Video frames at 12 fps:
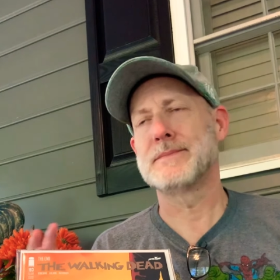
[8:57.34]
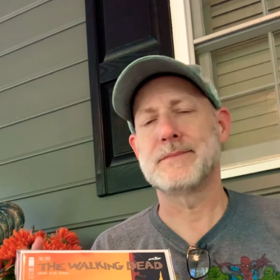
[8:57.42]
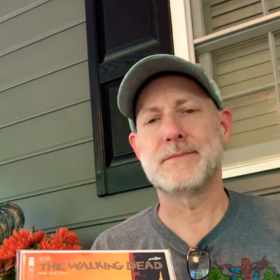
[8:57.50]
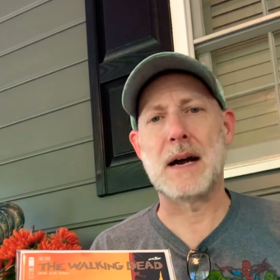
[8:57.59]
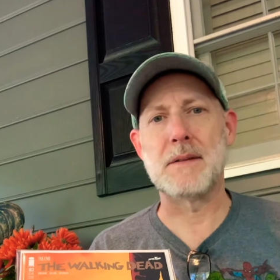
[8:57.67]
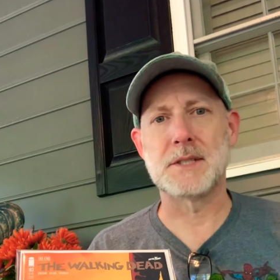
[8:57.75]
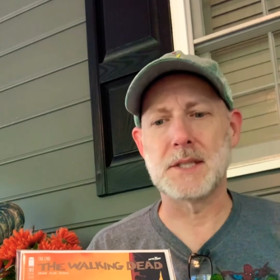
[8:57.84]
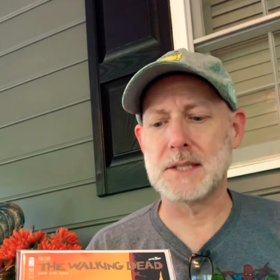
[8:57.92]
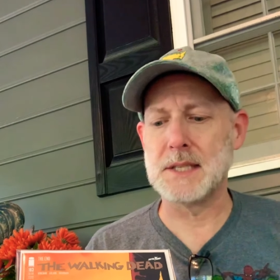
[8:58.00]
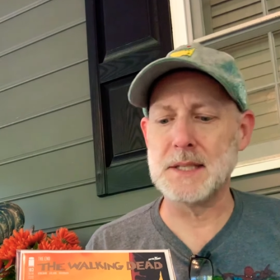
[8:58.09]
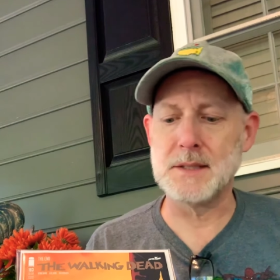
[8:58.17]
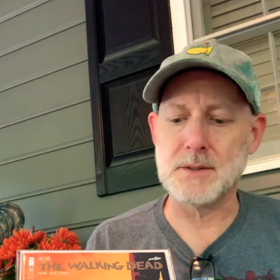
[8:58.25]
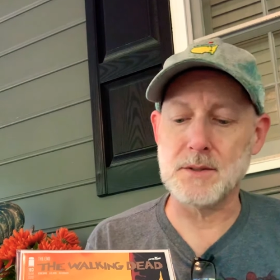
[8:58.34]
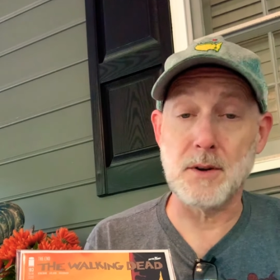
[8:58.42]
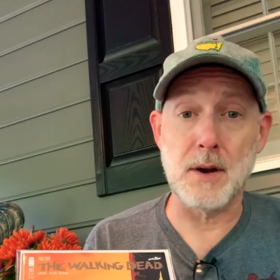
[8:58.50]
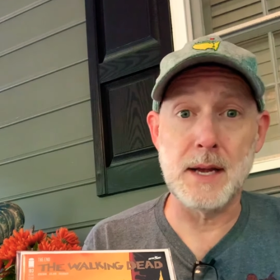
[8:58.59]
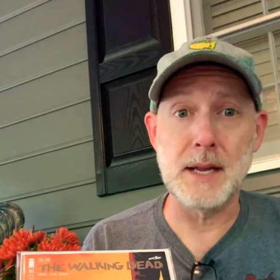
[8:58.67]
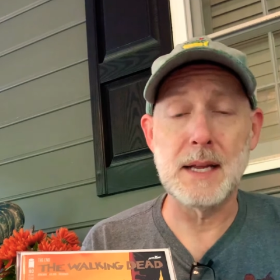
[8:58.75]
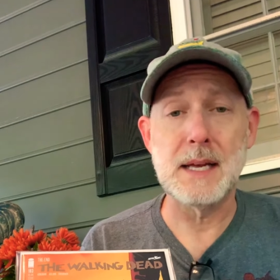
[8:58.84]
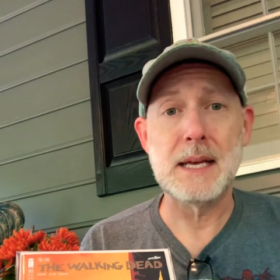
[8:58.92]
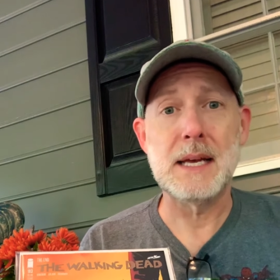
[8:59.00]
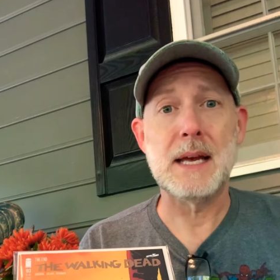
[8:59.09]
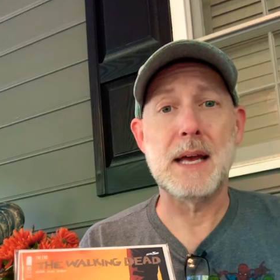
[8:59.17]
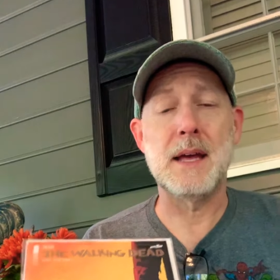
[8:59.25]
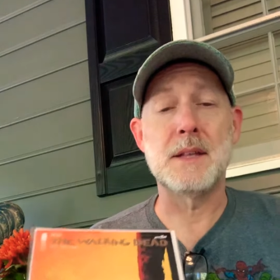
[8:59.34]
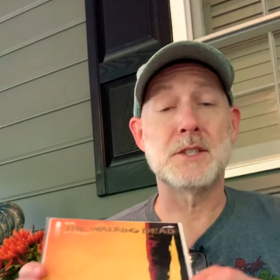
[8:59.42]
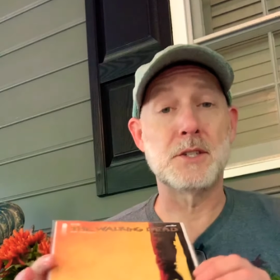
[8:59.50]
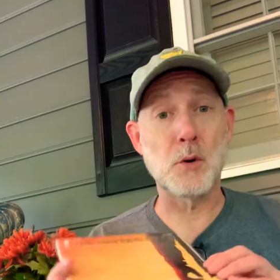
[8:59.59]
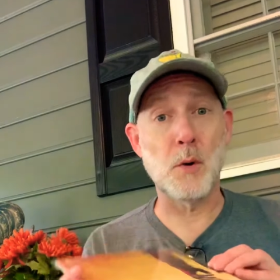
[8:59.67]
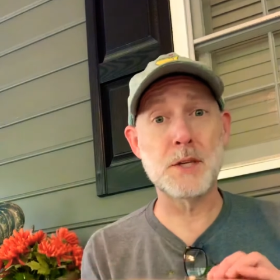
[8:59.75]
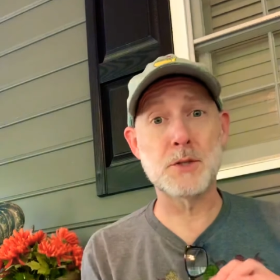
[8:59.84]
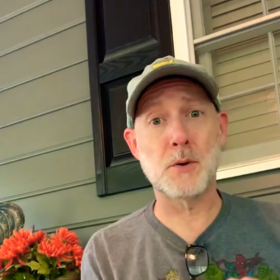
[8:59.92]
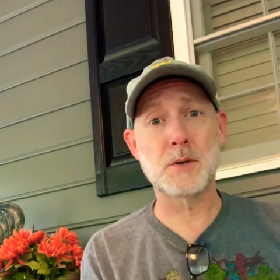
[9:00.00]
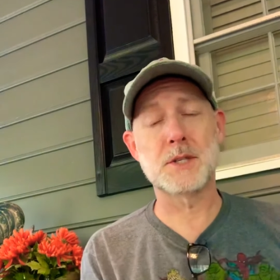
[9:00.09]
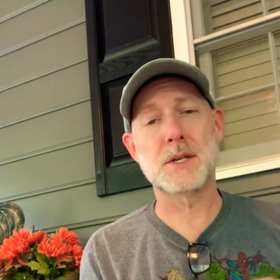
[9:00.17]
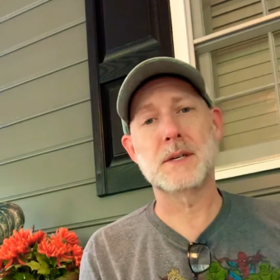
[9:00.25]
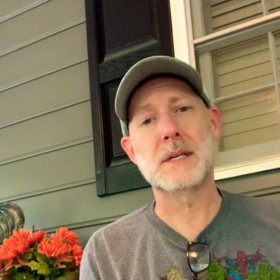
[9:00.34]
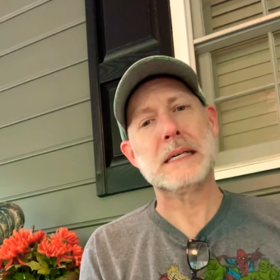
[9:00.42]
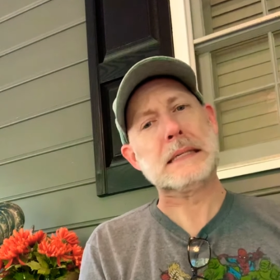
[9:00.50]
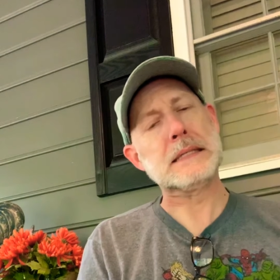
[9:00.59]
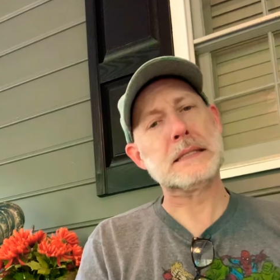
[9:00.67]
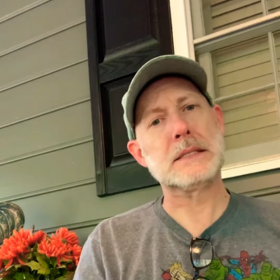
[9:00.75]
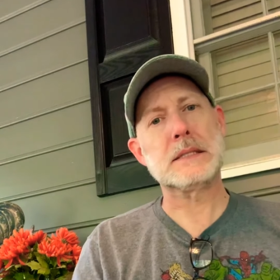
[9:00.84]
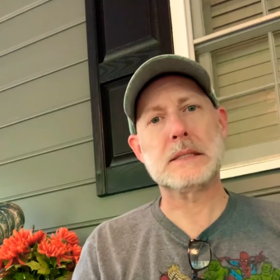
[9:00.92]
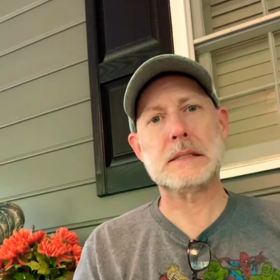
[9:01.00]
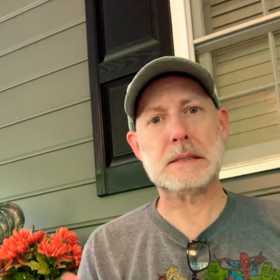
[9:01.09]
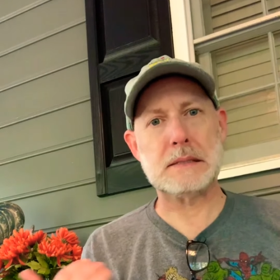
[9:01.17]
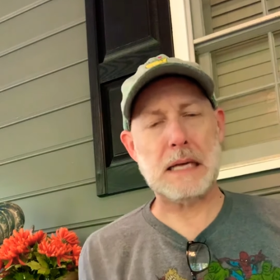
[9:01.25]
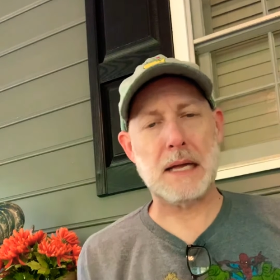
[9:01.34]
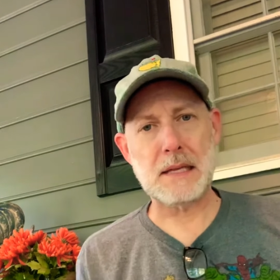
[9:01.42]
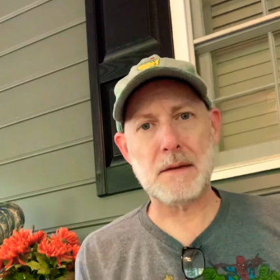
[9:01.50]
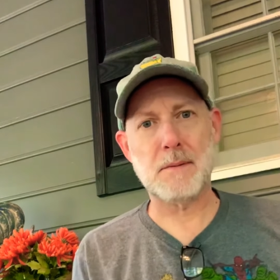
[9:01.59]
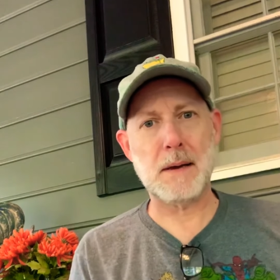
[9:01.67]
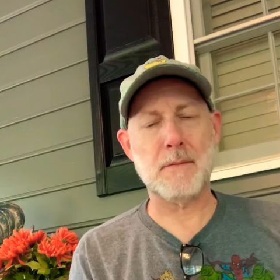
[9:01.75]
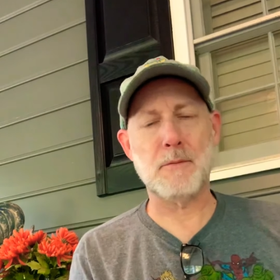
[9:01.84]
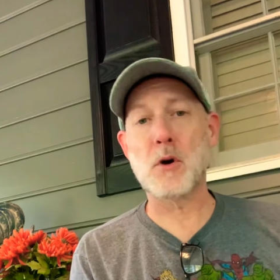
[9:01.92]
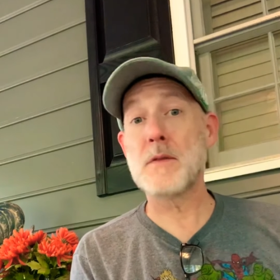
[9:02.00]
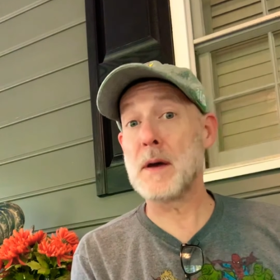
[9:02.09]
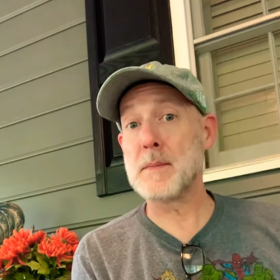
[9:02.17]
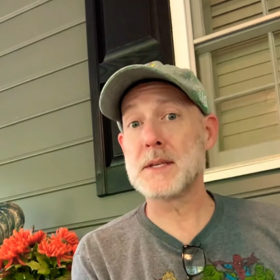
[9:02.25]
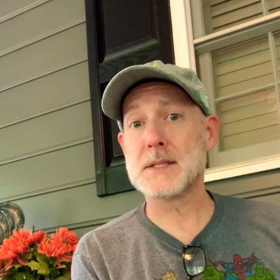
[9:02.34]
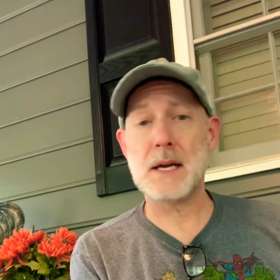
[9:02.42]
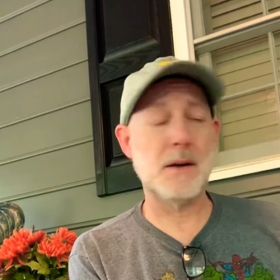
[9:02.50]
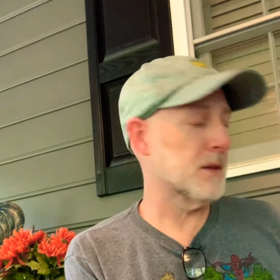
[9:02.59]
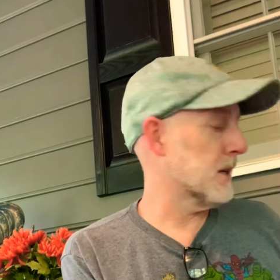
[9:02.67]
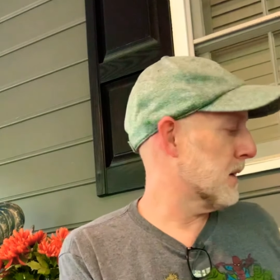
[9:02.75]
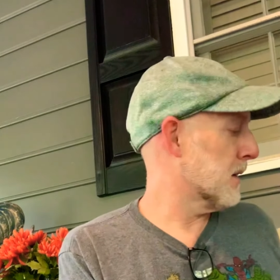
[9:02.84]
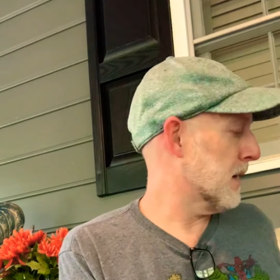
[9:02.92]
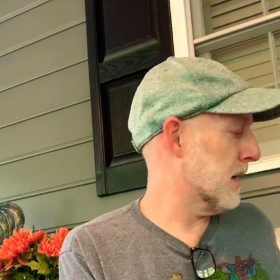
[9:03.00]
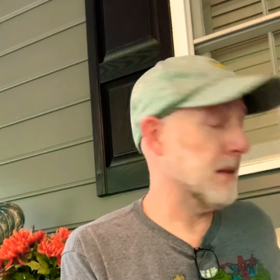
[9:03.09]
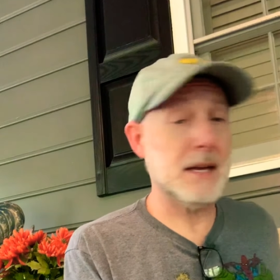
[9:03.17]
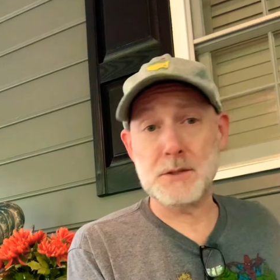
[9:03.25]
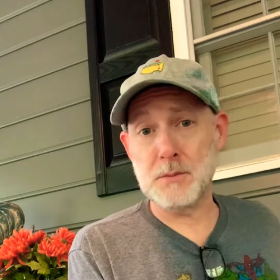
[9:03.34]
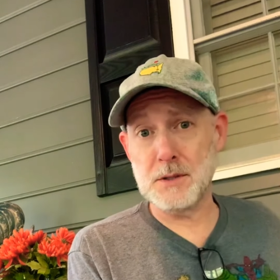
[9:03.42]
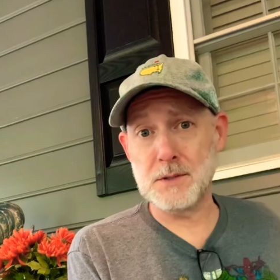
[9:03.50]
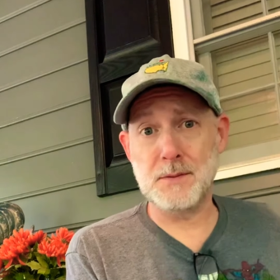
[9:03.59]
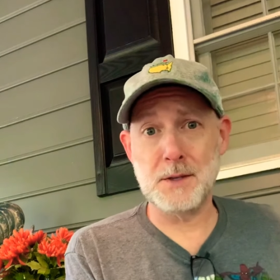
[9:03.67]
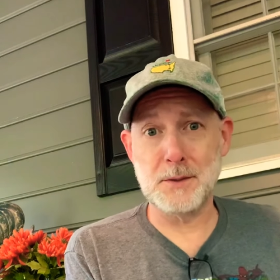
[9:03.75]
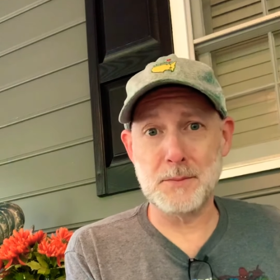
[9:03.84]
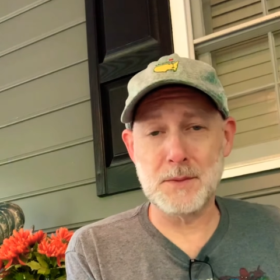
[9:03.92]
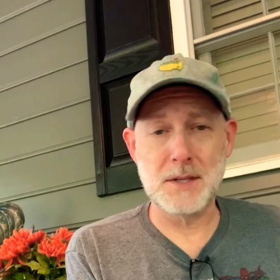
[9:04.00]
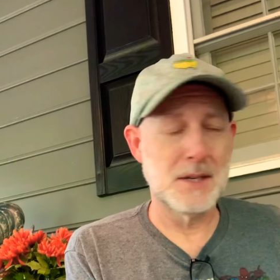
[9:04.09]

5 or 6 seasons are great, and Sonoy, Georgia is about 45 minutes south of here, and that's where it's filmed.